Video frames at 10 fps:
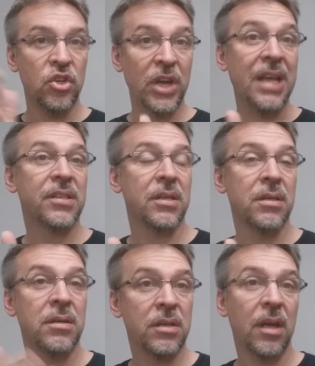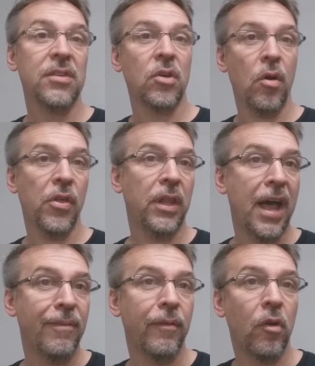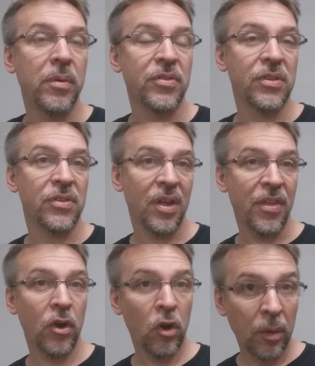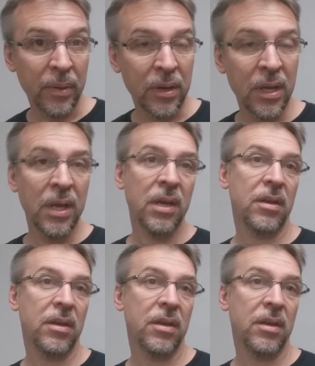Jason does all the live performances and then Herman